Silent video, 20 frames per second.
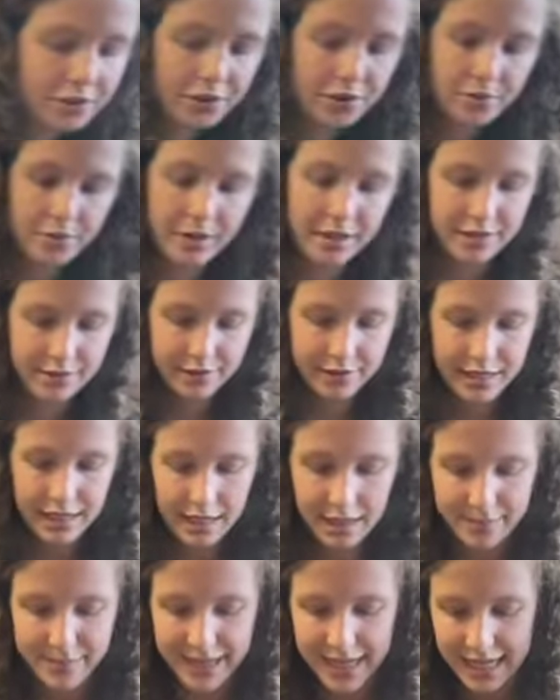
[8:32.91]
noise of getting
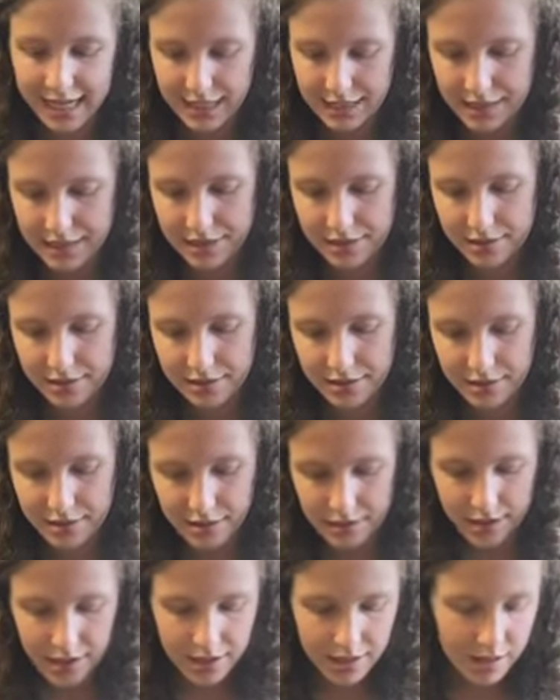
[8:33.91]
the bags,
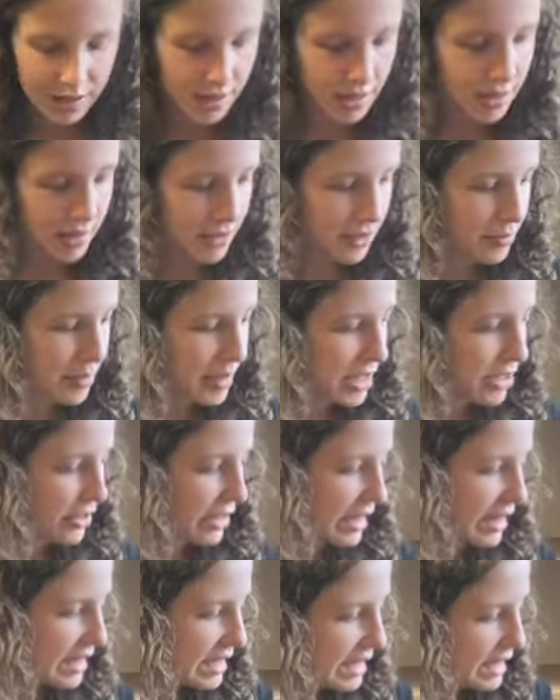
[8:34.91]
they're a bit
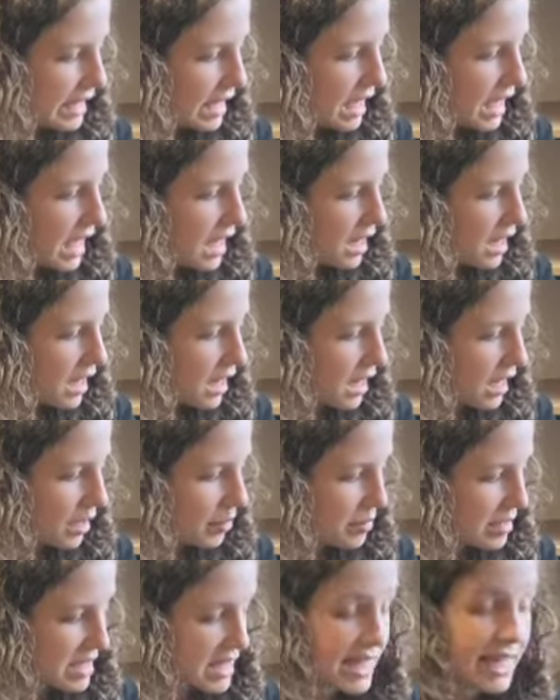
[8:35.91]
crinkly,
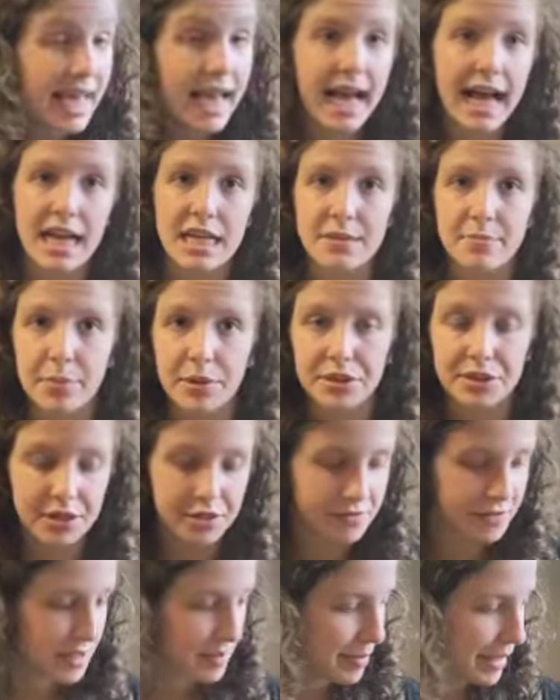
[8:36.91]
is the Ash
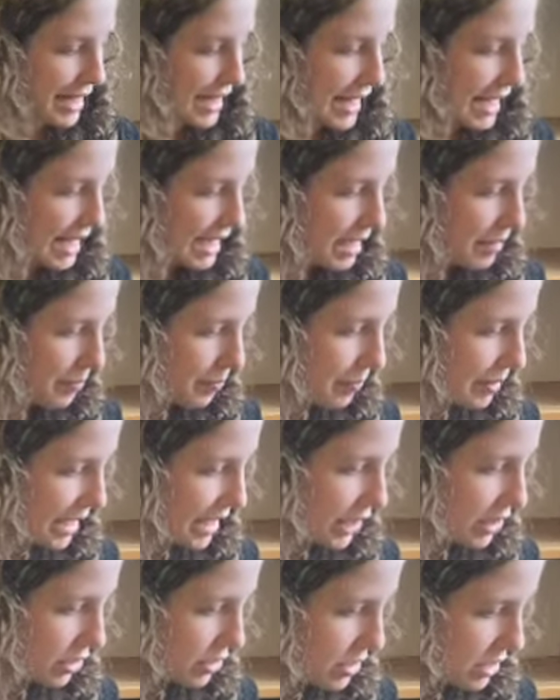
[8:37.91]
Pullover by Katy
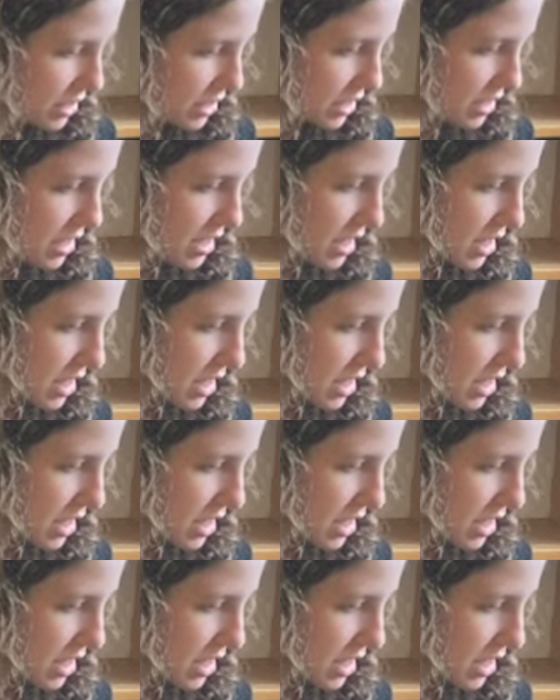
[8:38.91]
Petersen